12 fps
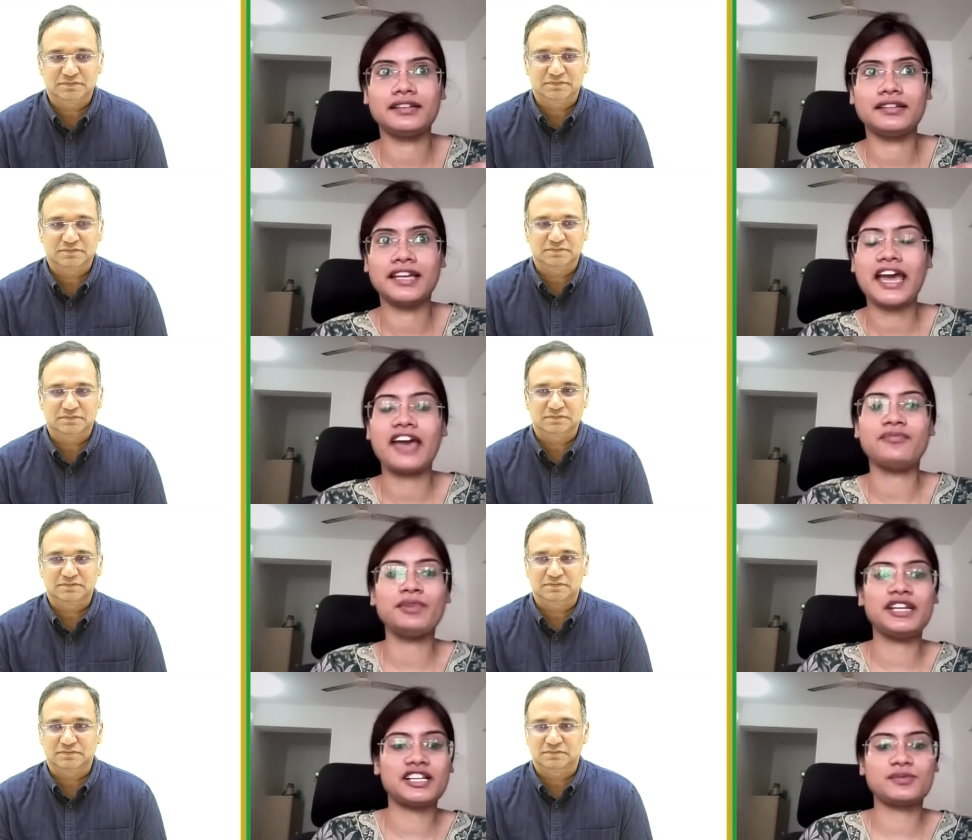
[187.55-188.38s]
Speaker 1: they
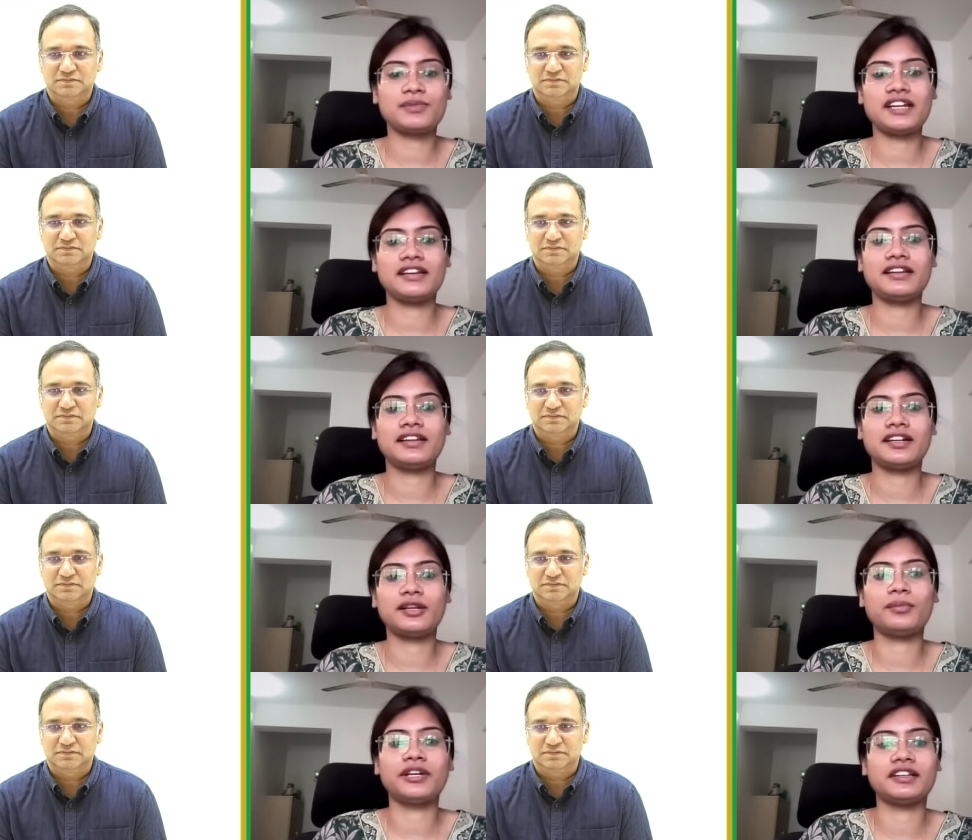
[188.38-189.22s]
have been explained a
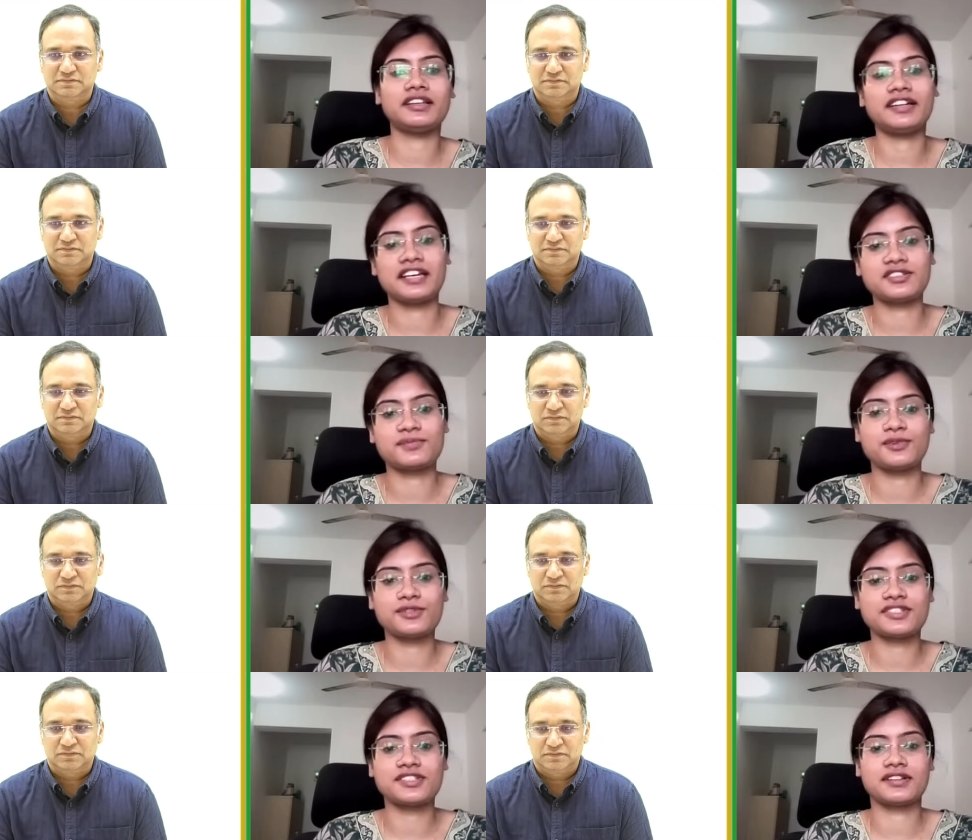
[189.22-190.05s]
little bit in the
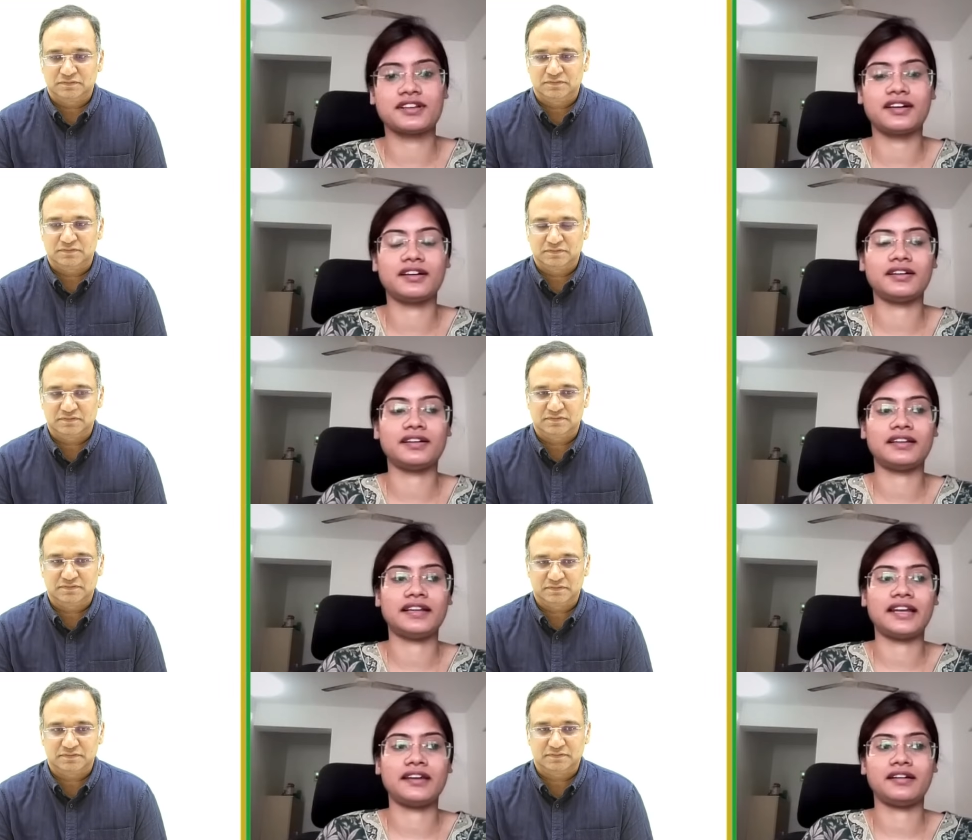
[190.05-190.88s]
textbooks uh,
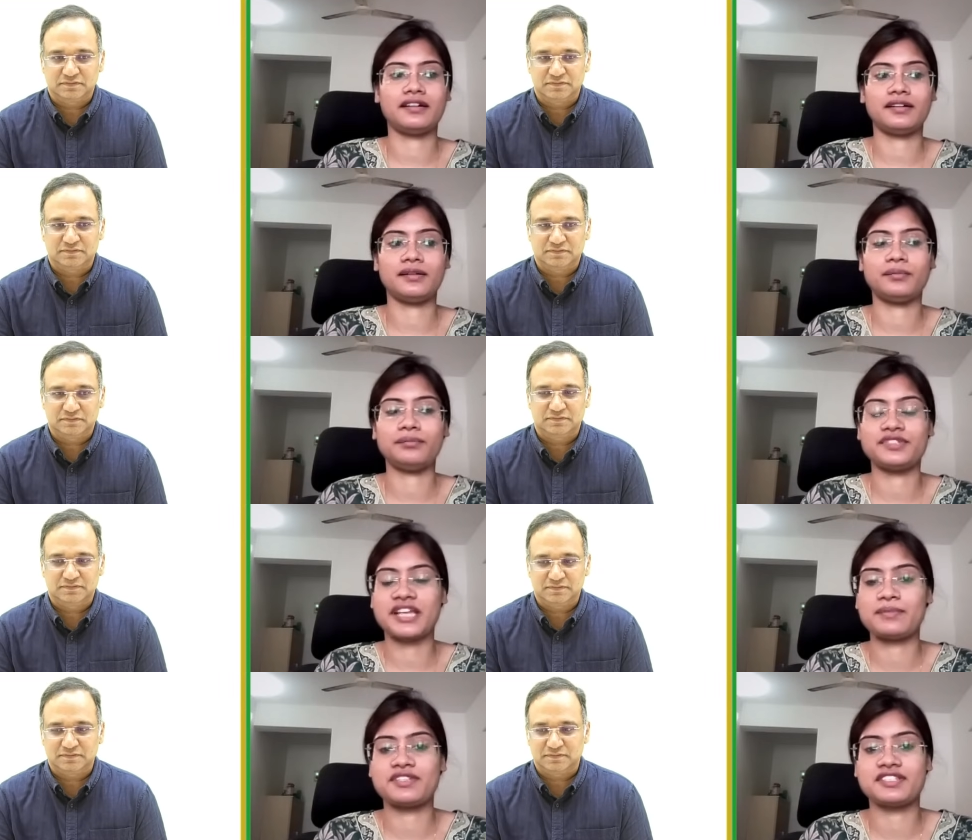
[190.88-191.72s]
like uh,
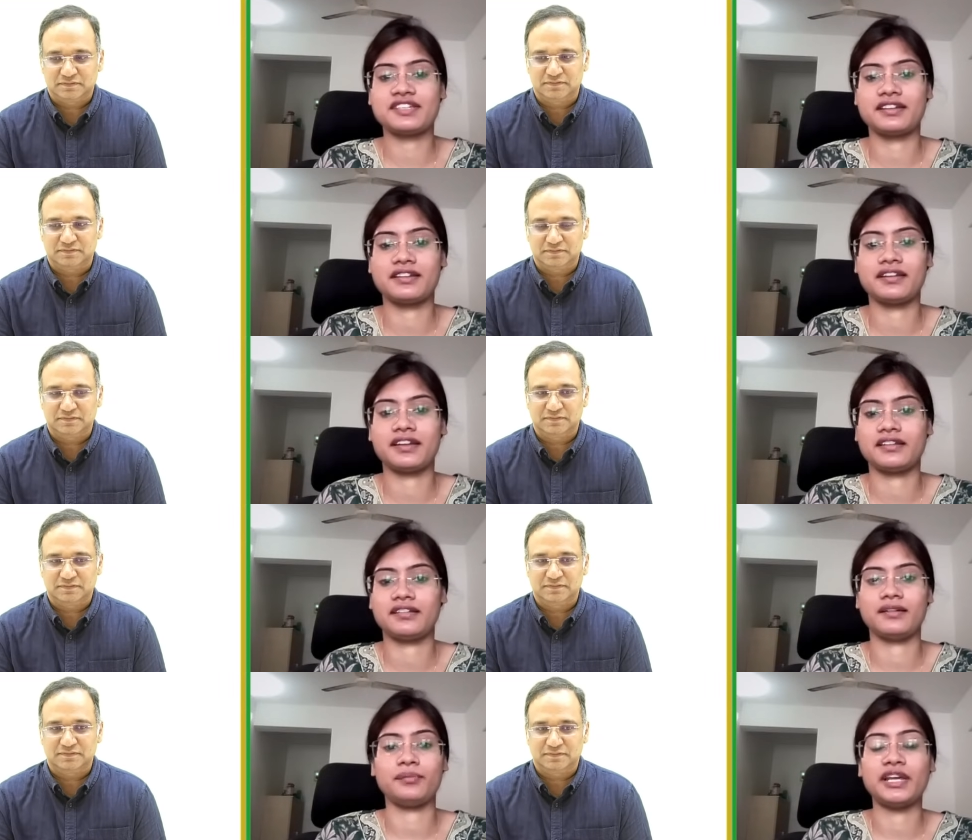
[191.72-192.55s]
Sabiston
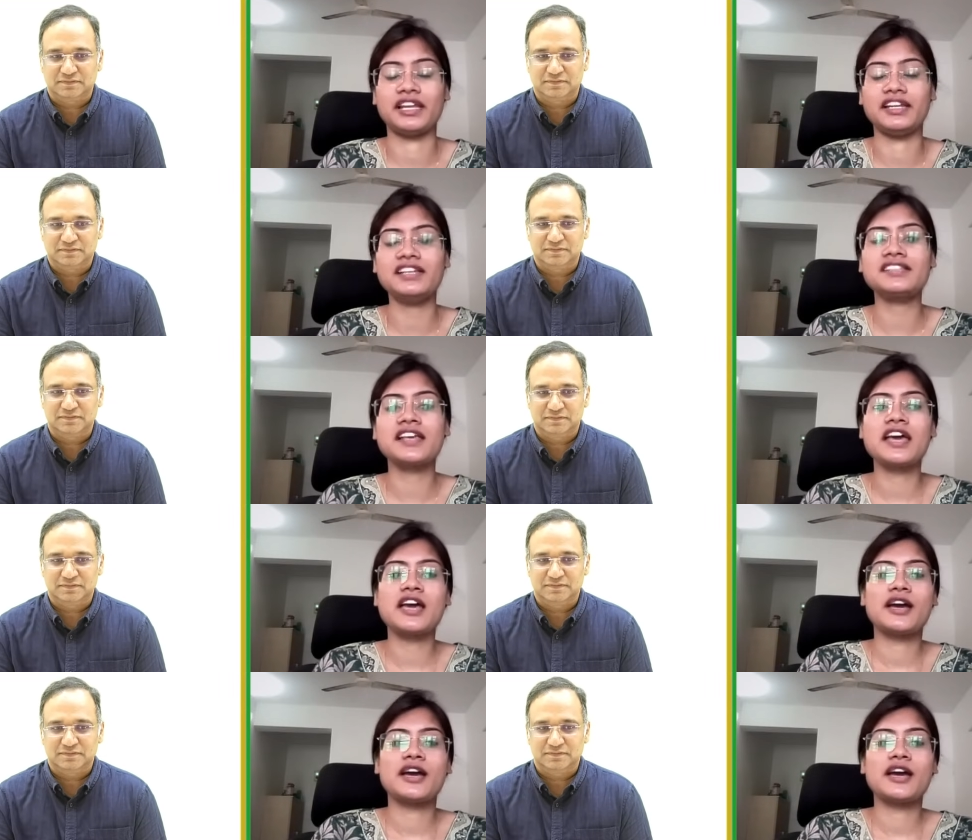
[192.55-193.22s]
and uh, Bailey's,